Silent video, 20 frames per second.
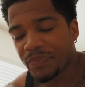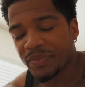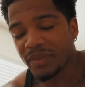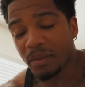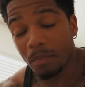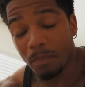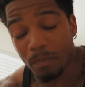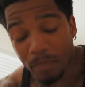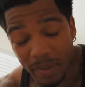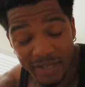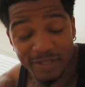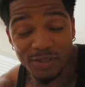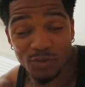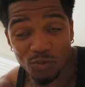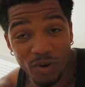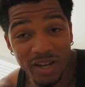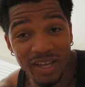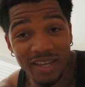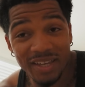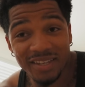the best
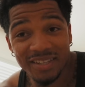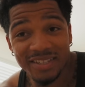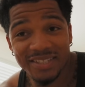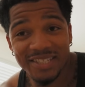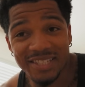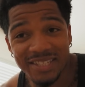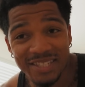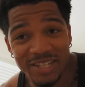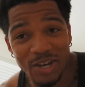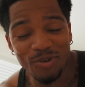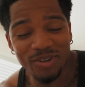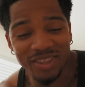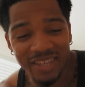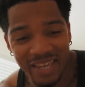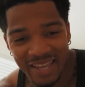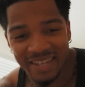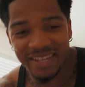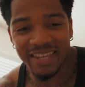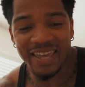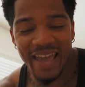way to deal with
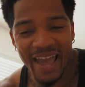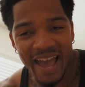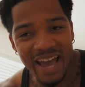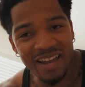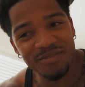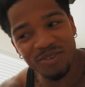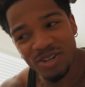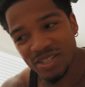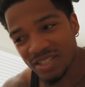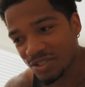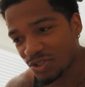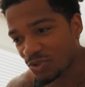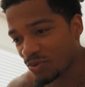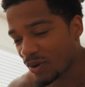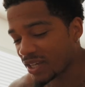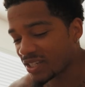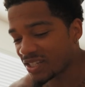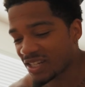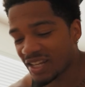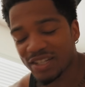any adverse
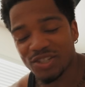situation,